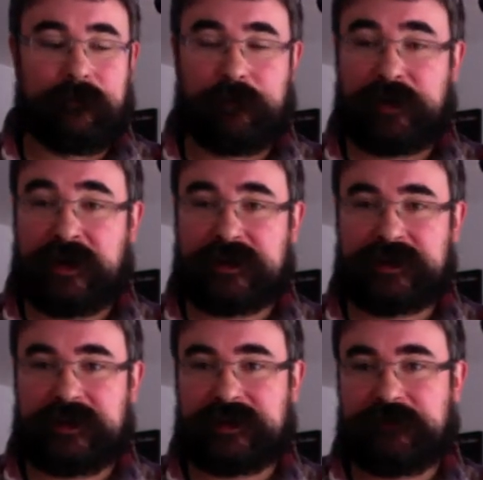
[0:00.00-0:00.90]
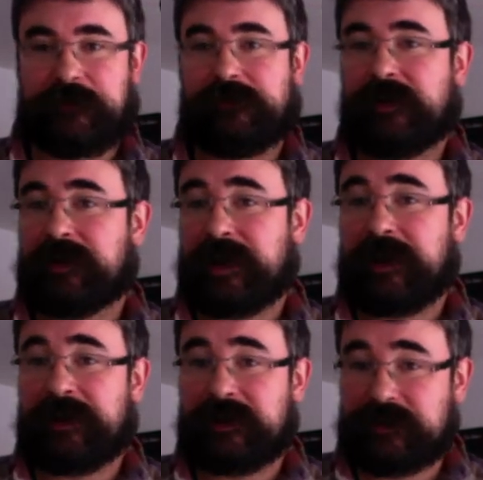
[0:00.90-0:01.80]
process for figuring
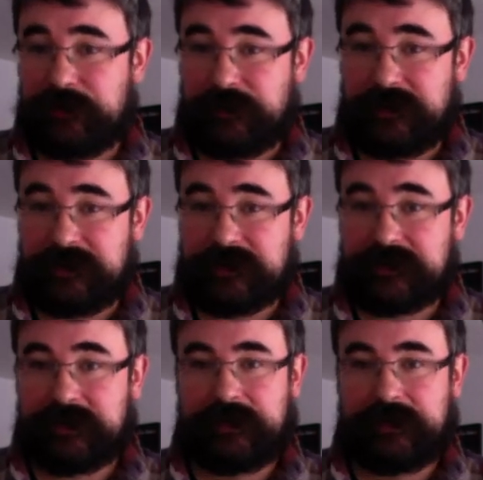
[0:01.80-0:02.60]
out how to do this.